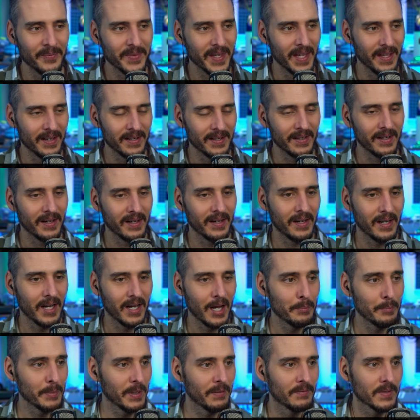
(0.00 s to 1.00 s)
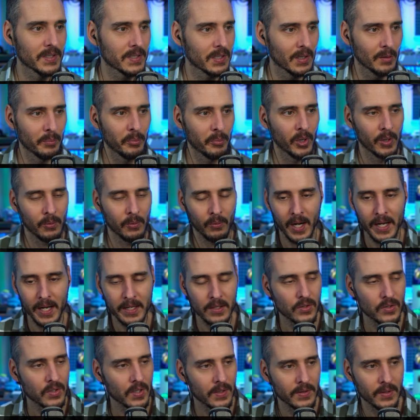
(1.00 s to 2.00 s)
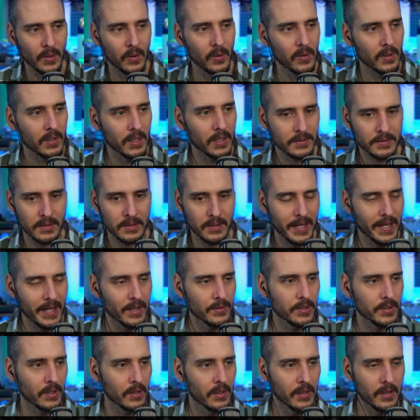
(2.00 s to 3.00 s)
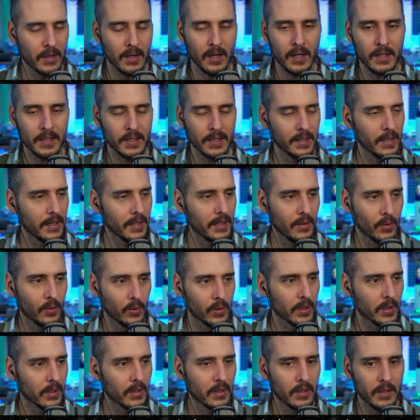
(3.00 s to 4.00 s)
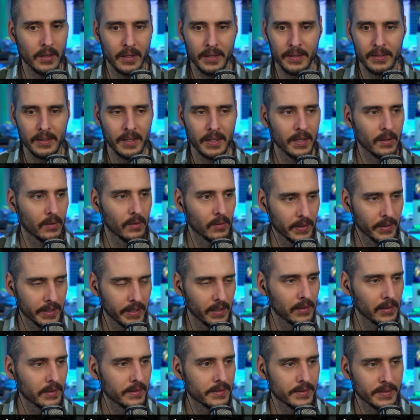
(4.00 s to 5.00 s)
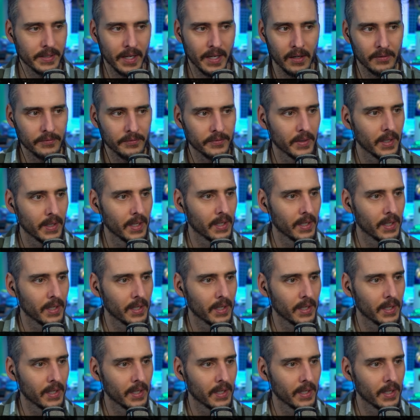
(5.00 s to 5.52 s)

And uh, I'm even to the point where I can shut the whole cluster down, turn it on in any order, and it'll heal itself.